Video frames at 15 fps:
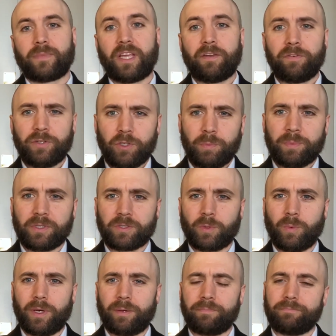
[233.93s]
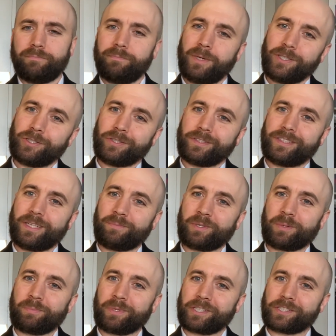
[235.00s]
If you do build a web, make sure you send me
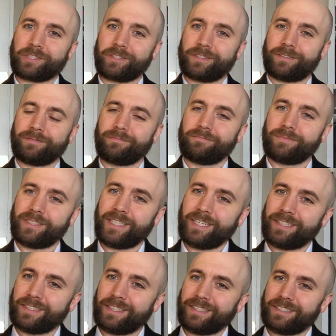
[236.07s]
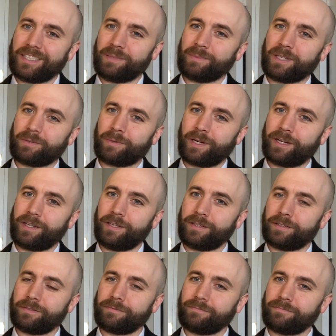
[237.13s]
a picture. Send it to this email right
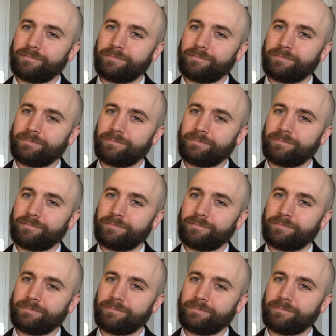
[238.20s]
here.